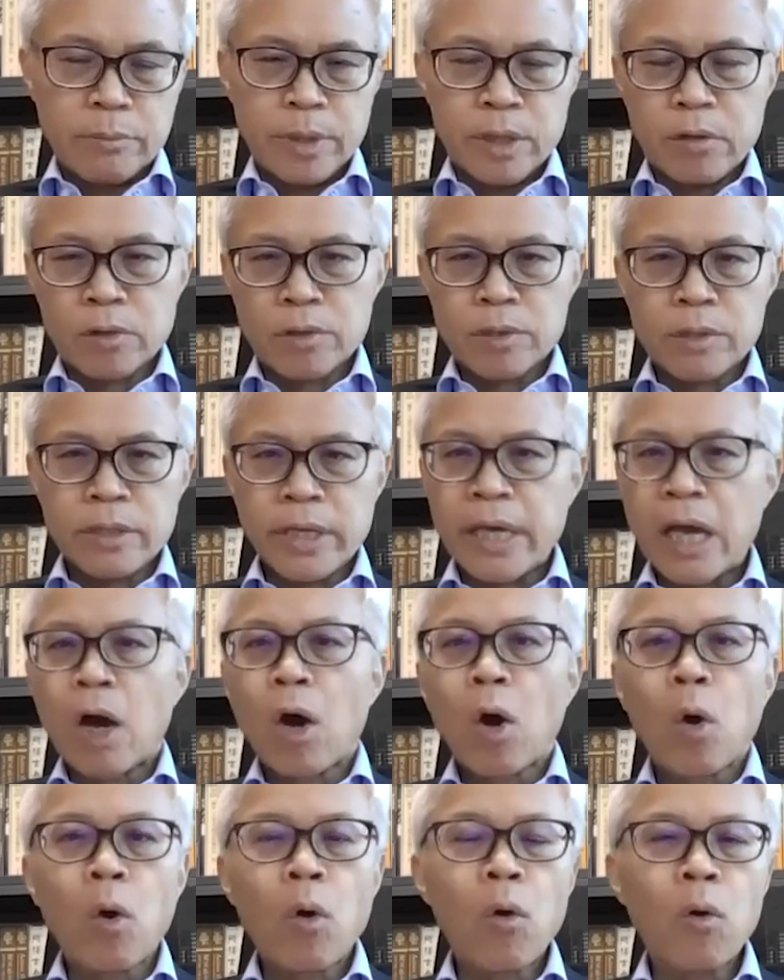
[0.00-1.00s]
because they are
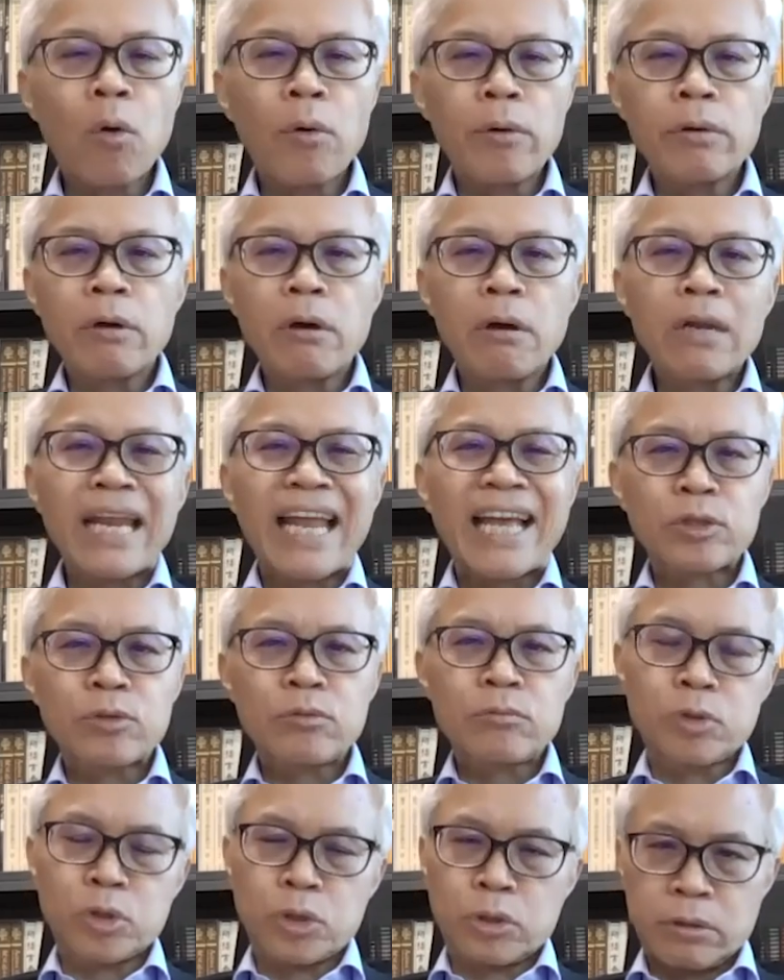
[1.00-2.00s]
all
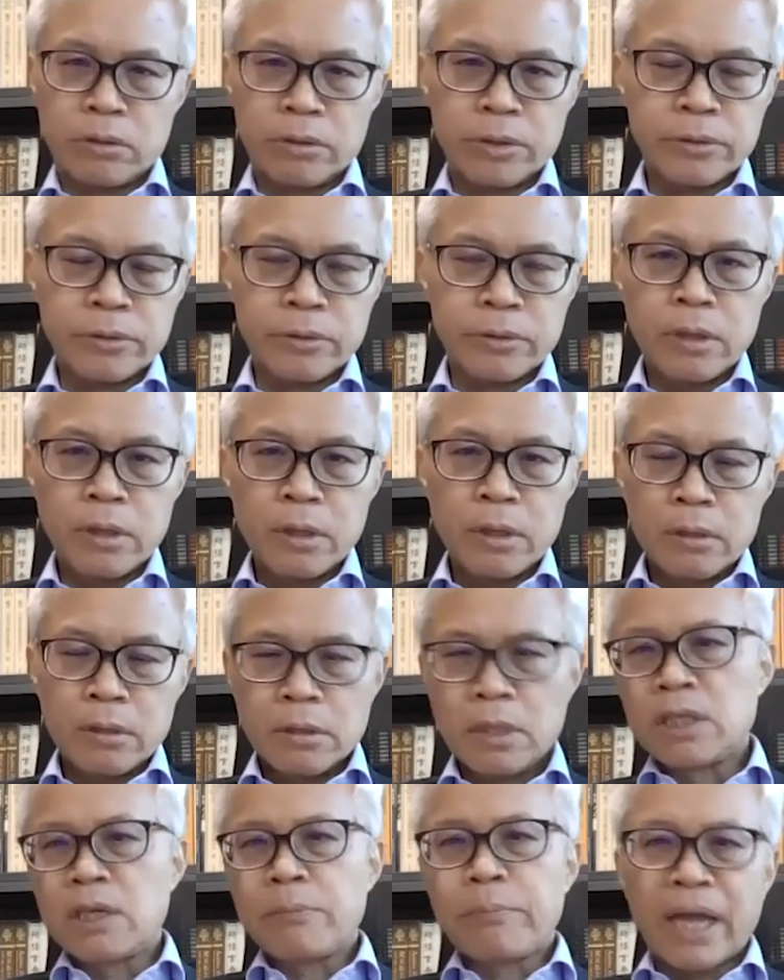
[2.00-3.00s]
national treasure.
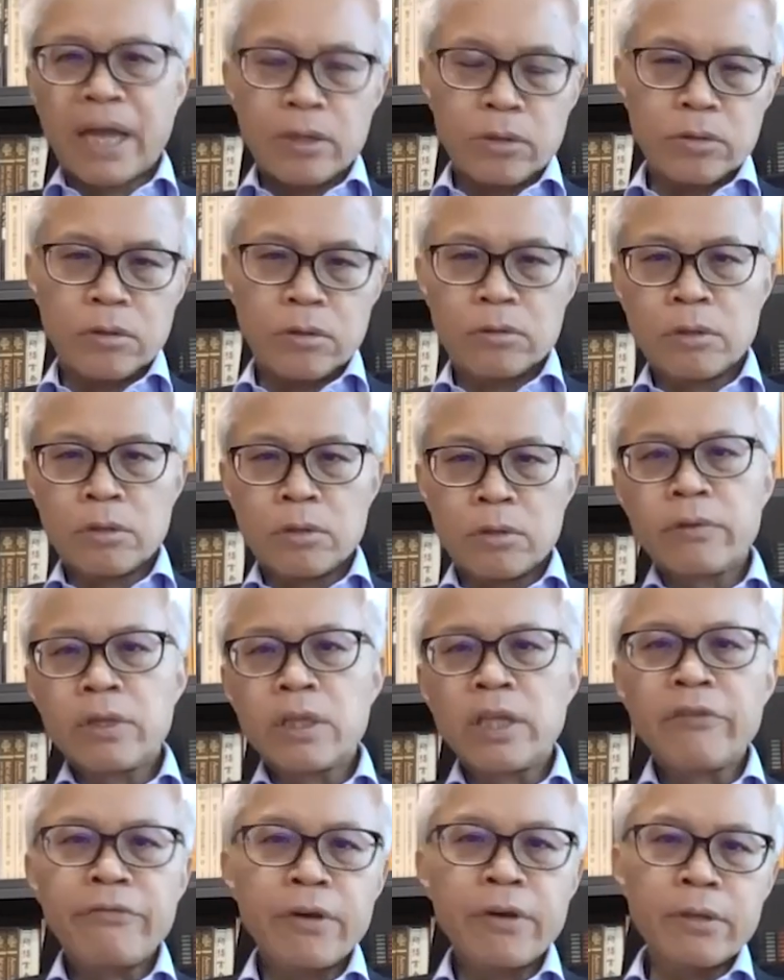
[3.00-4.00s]
They date, to
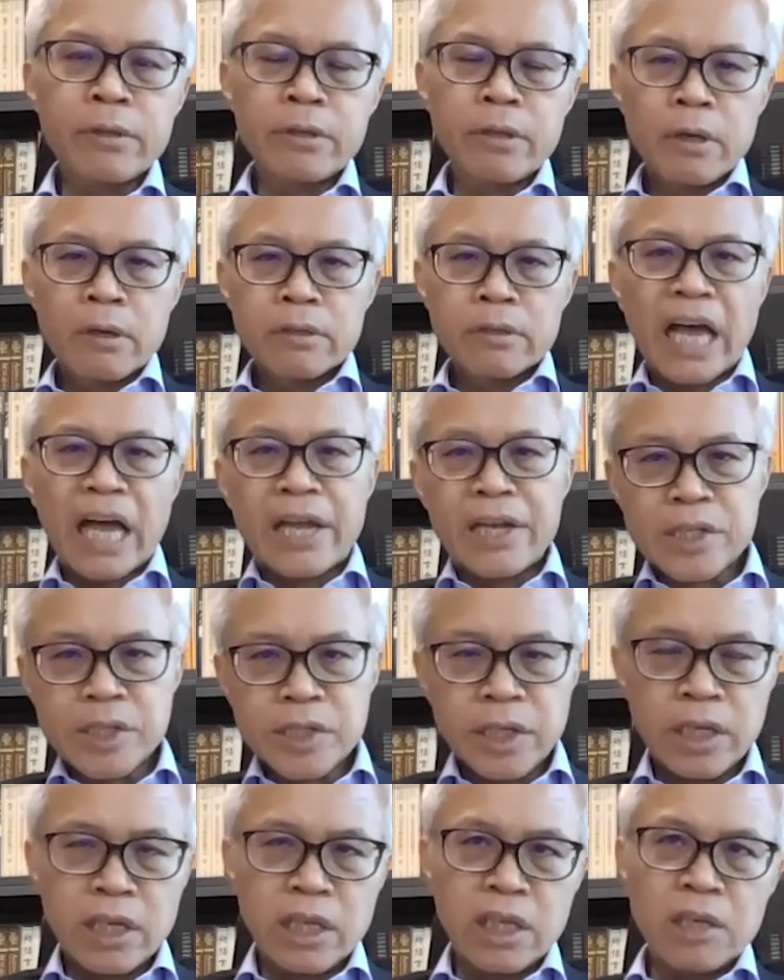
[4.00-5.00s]
different
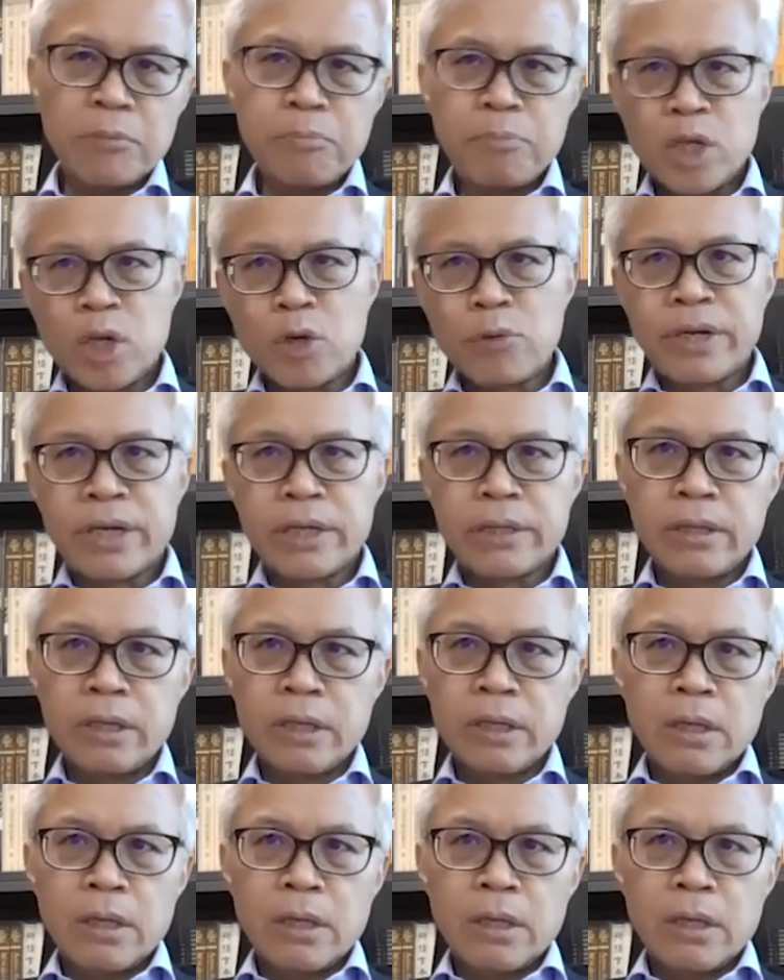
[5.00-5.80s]
dynasty period.